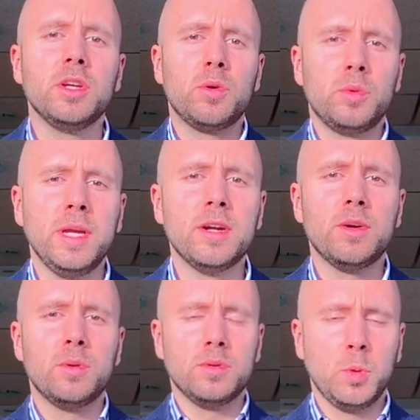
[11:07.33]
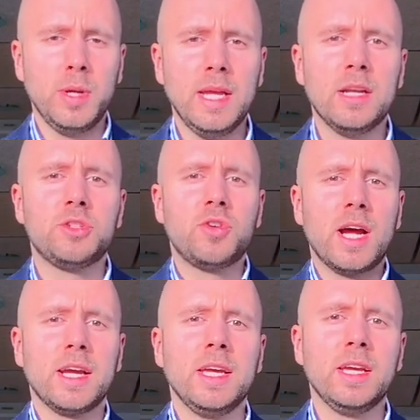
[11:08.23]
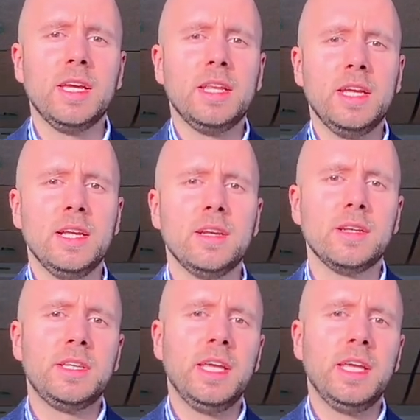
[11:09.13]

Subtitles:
rear wheel dragging it in,